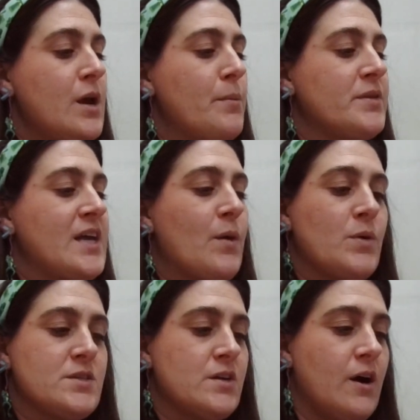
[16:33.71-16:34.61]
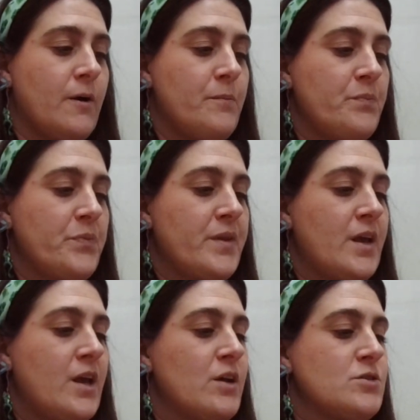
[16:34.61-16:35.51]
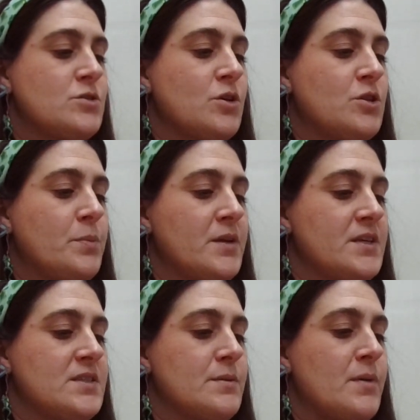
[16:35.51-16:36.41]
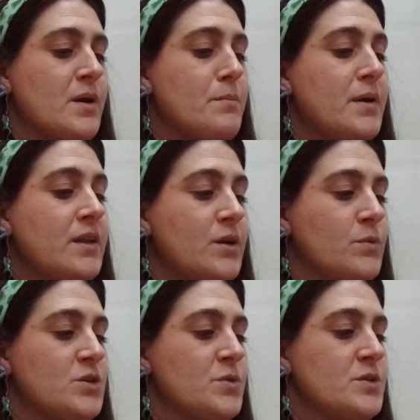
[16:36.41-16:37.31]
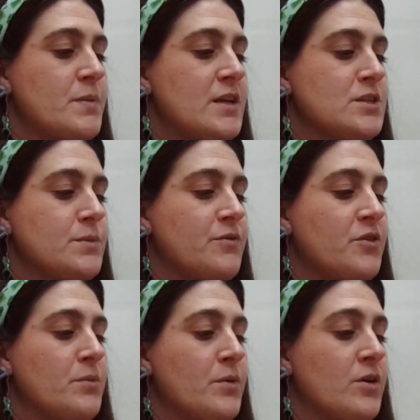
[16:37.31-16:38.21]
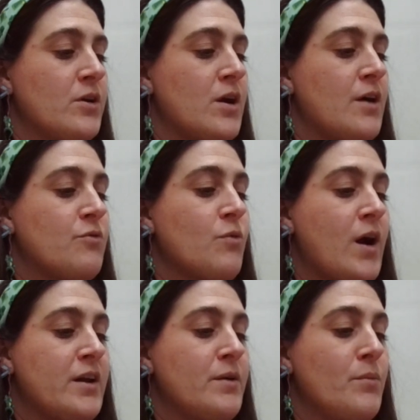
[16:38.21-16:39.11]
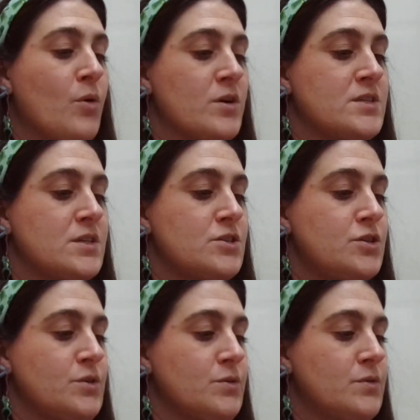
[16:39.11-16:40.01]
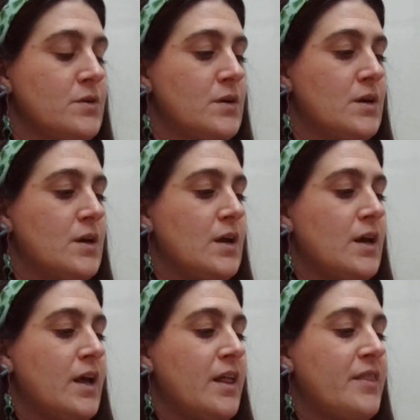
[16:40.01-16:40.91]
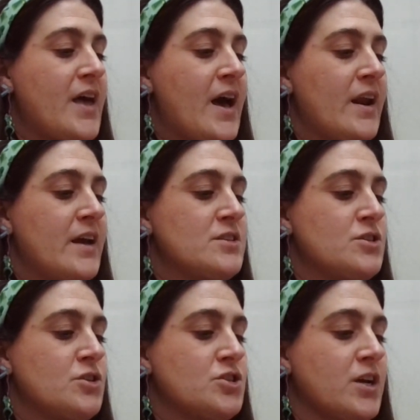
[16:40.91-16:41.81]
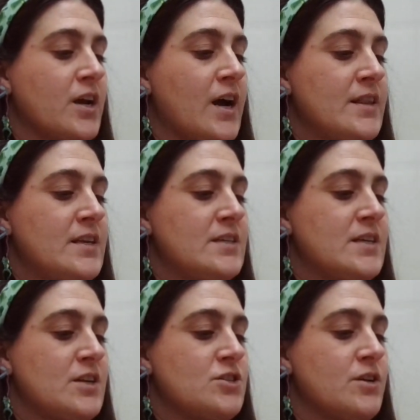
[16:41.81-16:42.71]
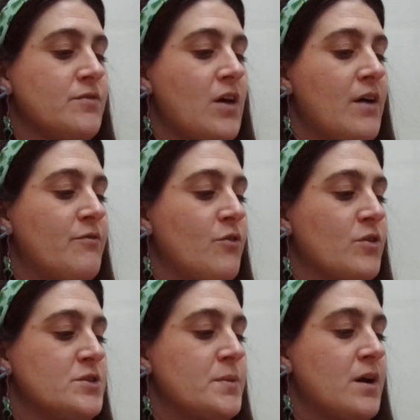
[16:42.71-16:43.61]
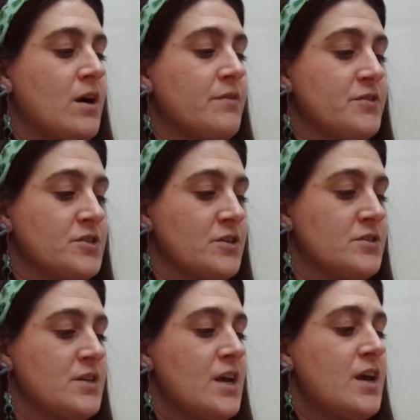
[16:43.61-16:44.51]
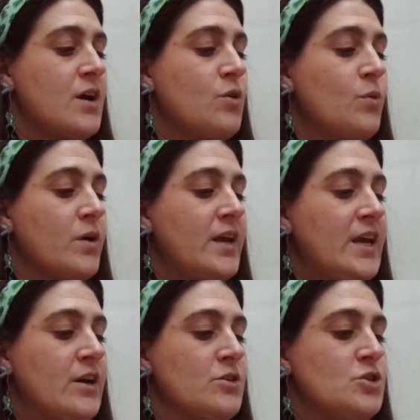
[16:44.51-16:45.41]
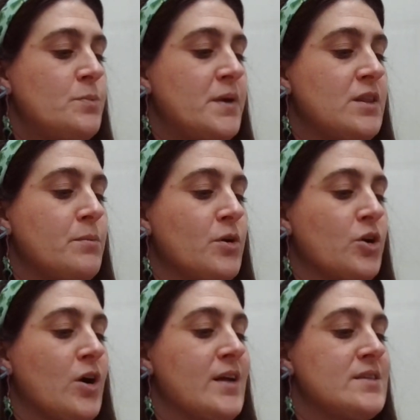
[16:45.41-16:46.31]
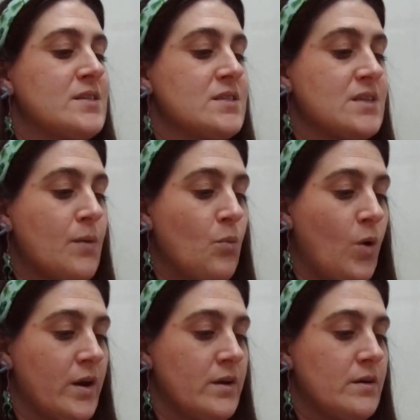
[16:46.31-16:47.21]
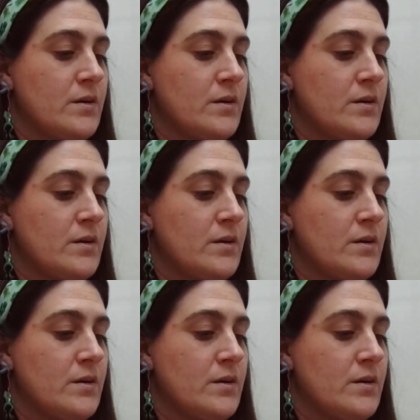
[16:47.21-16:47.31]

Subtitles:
But that wasn't all. He also told the police that McMillan was responsible for the murder of Rhonda Morrison, too. That assertion got the attention of law enforcement officers who were eager to pin the murder on someone.